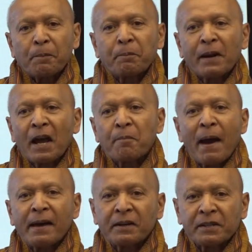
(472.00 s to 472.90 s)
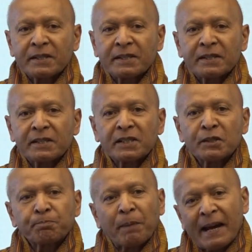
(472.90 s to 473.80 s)
prayer banners
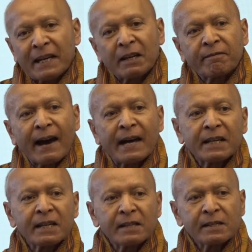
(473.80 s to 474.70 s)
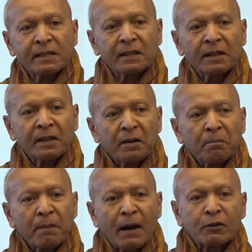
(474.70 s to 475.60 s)
spanning valleys,
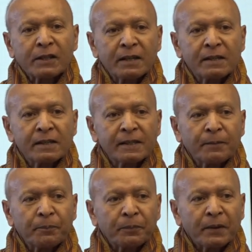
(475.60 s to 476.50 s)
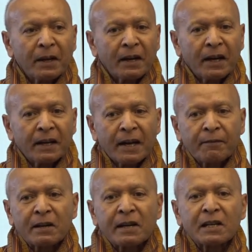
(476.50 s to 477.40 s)
mountains, and
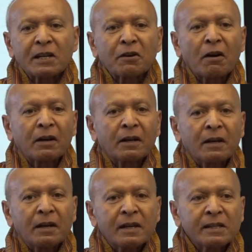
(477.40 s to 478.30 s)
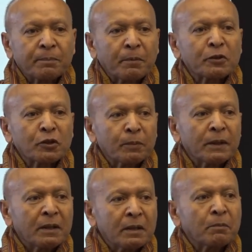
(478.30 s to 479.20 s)
every little rock is supposed to
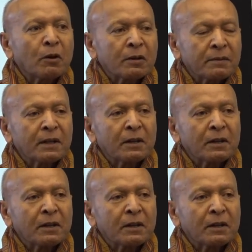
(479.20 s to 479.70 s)
be an abode of the